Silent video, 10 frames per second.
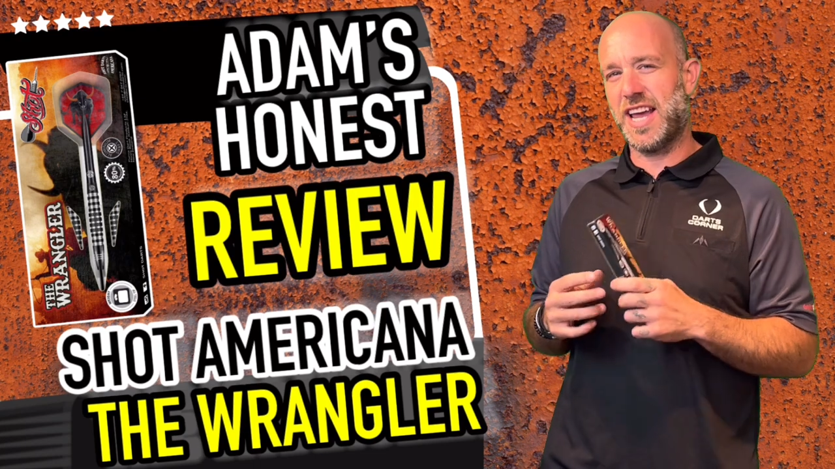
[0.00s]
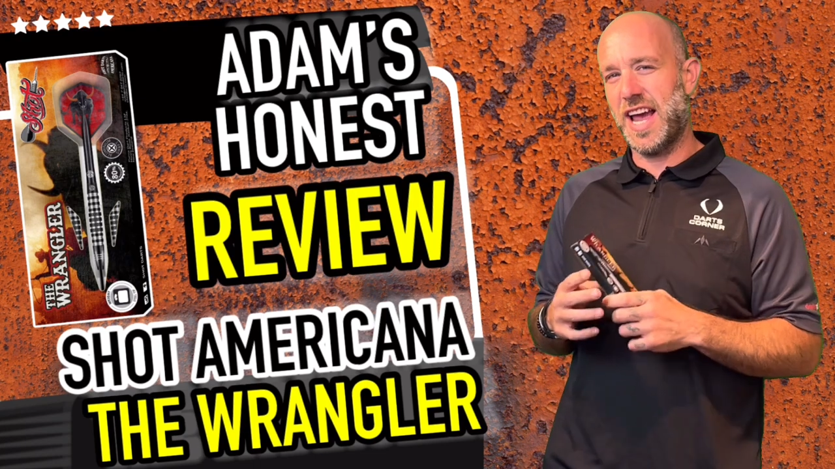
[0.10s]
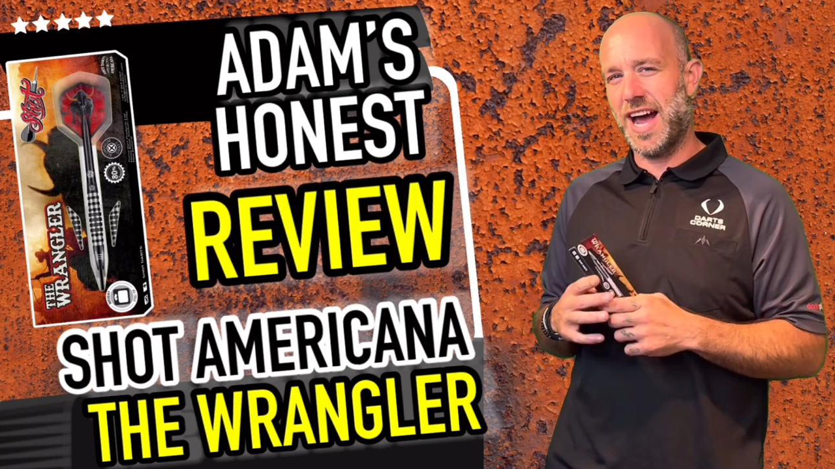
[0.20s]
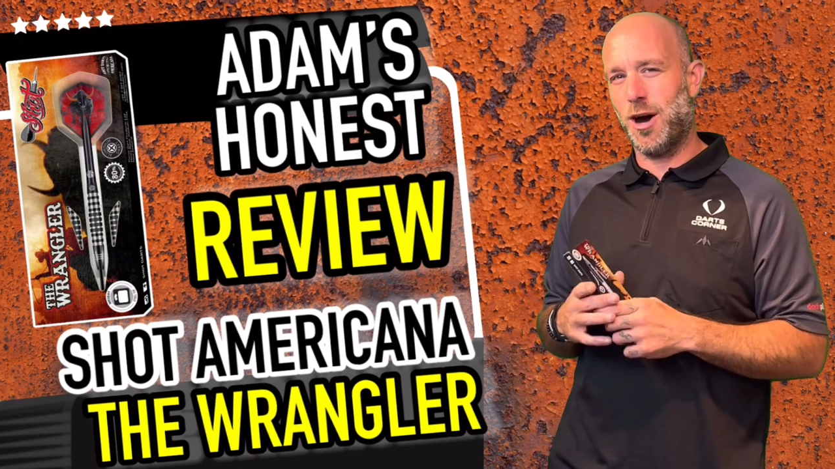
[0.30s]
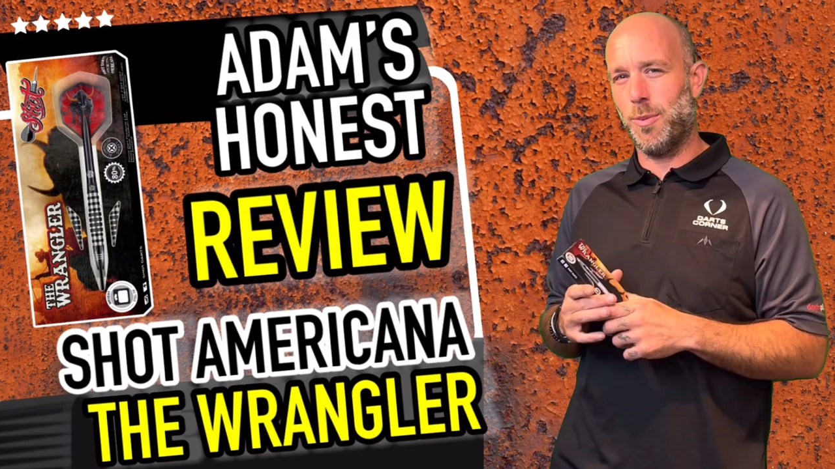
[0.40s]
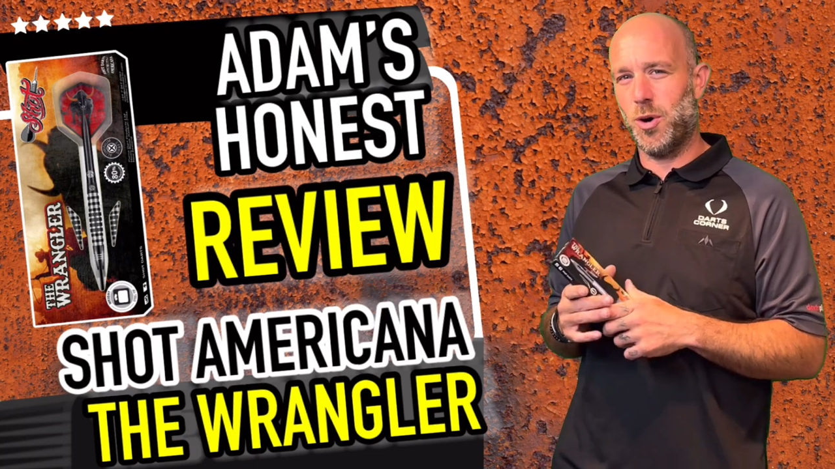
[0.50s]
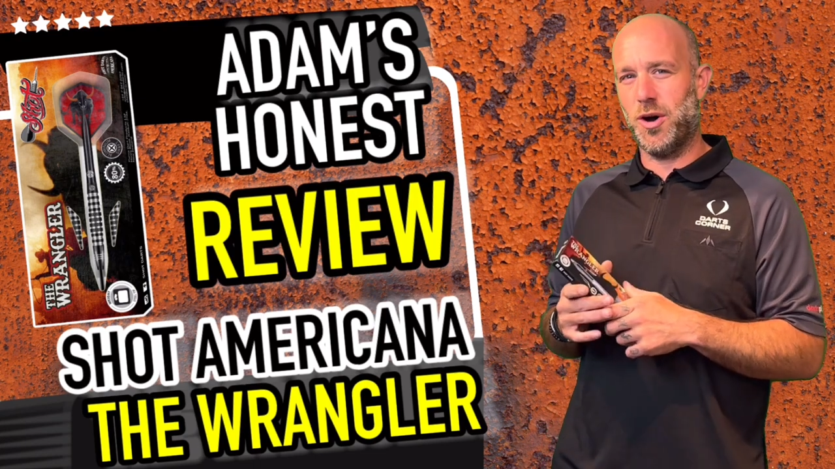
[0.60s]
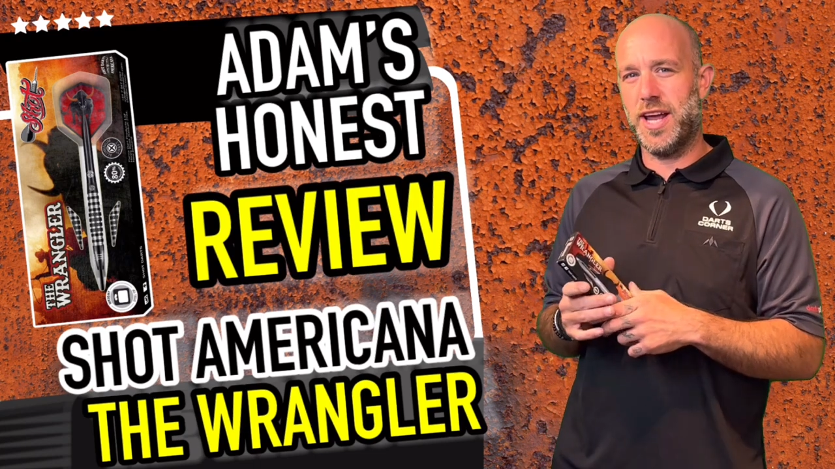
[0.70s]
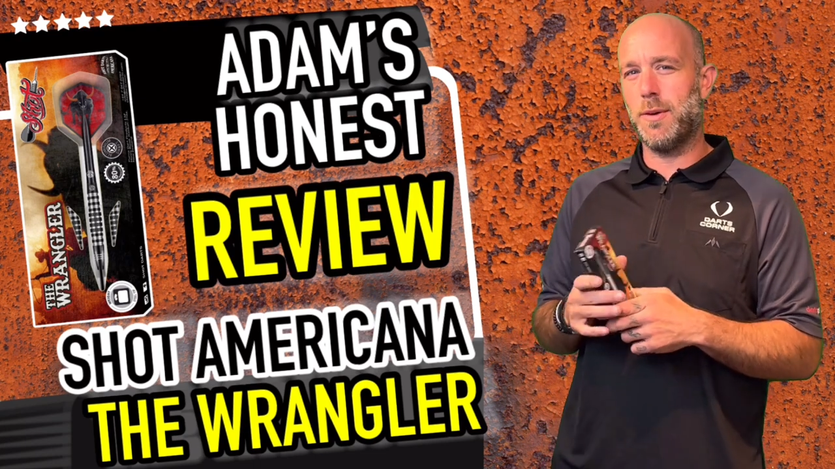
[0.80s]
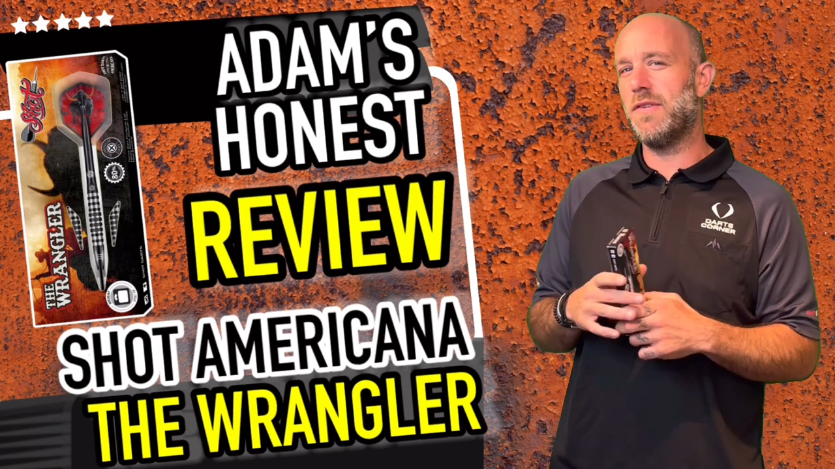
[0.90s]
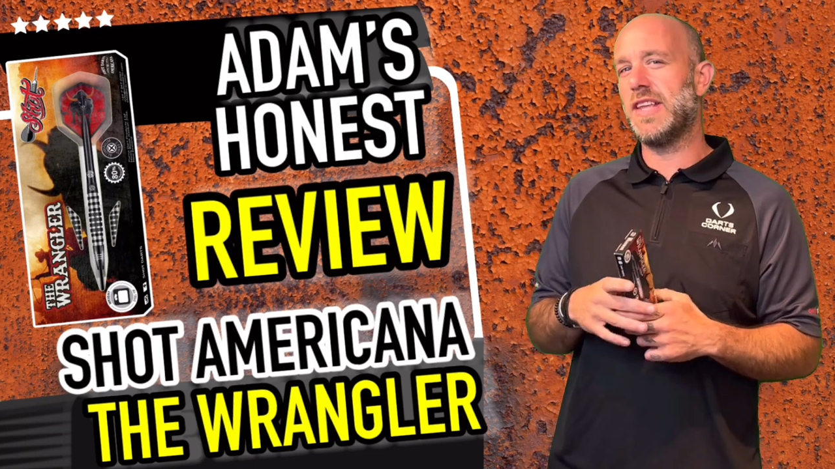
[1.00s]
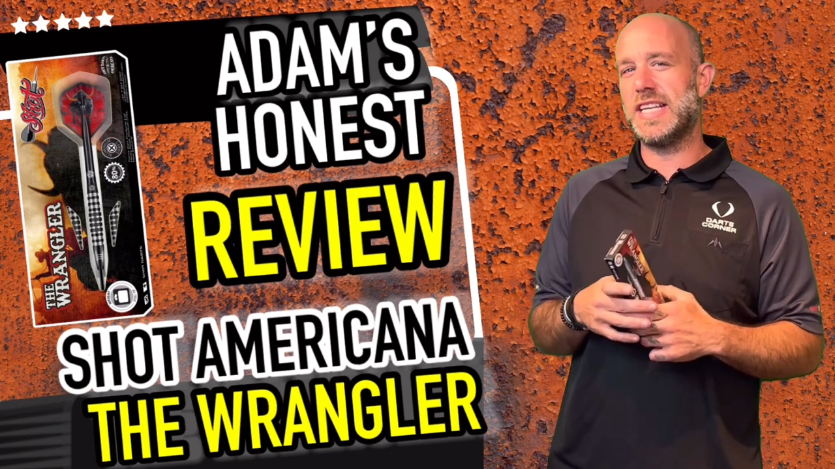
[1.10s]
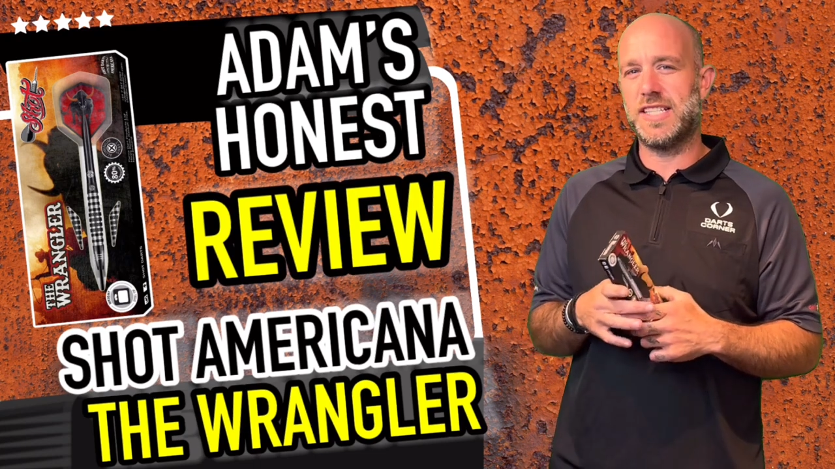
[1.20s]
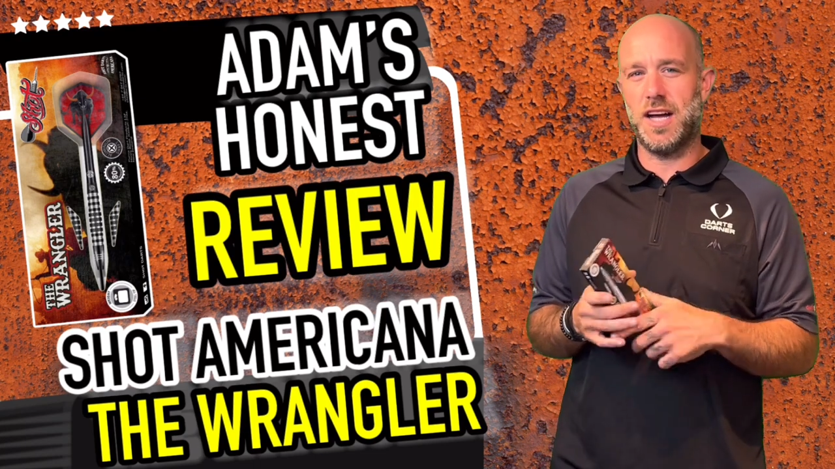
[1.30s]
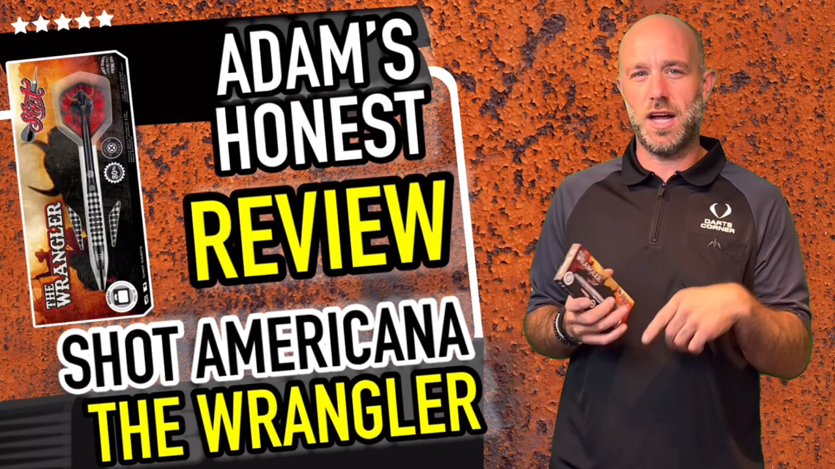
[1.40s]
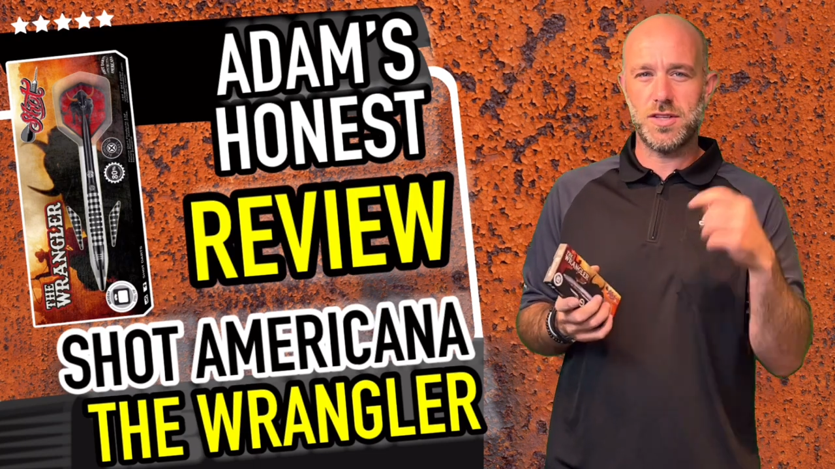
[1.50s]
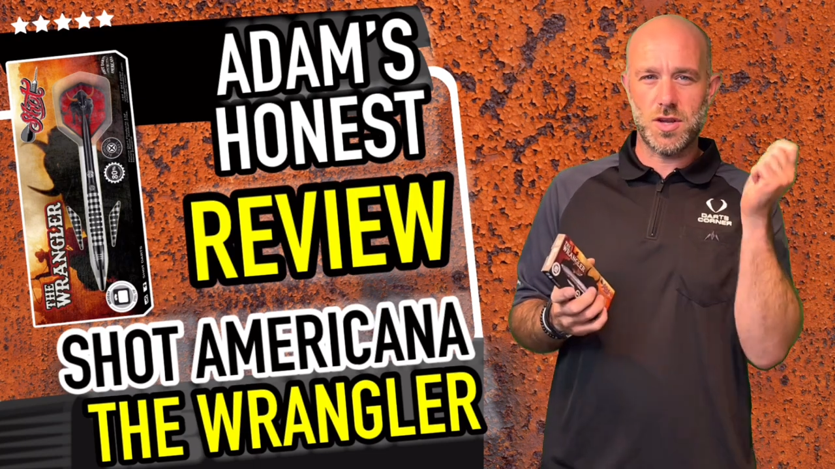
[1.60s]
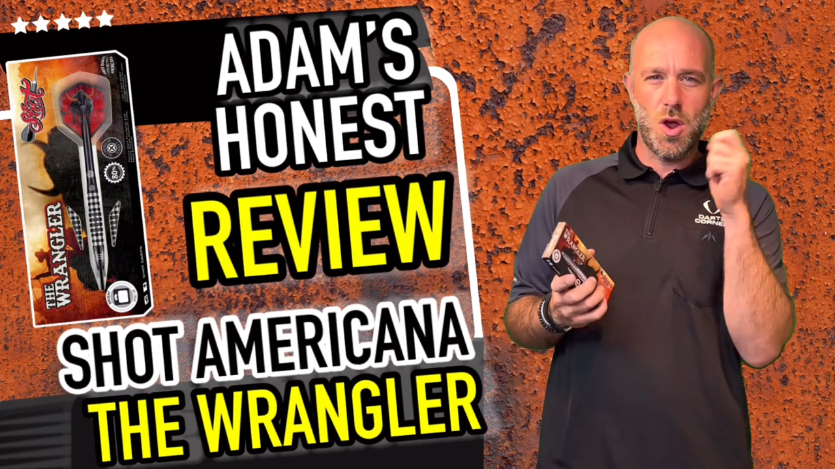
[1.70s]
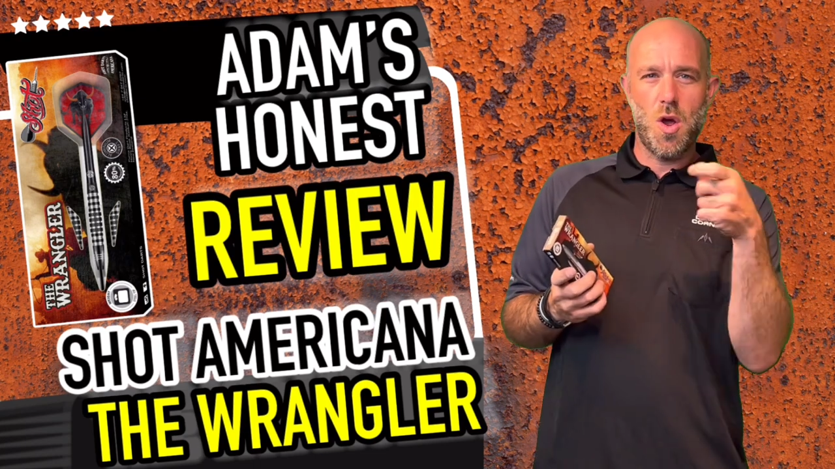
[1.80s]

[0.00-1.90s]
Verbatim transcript: cowboy with these darts.